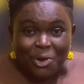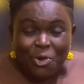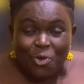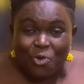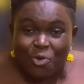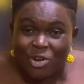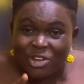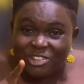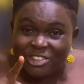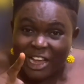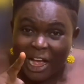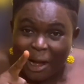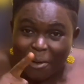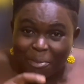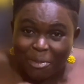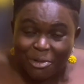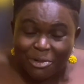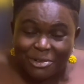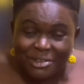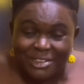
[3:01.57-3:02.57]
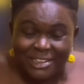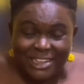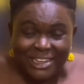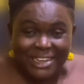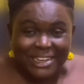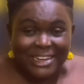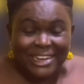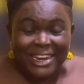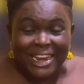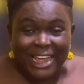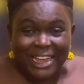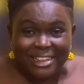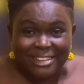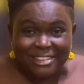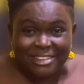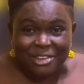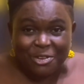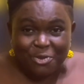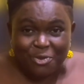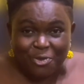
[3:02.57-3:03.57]
which happened in
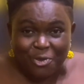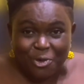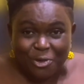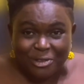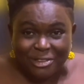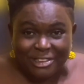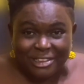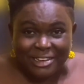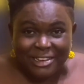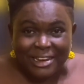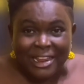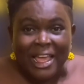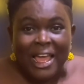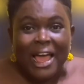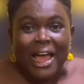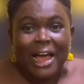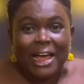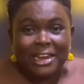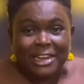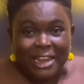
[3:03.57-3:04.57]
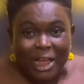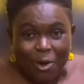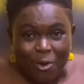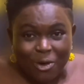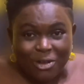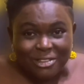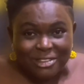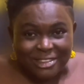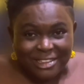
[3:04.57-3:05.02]
1914, and that was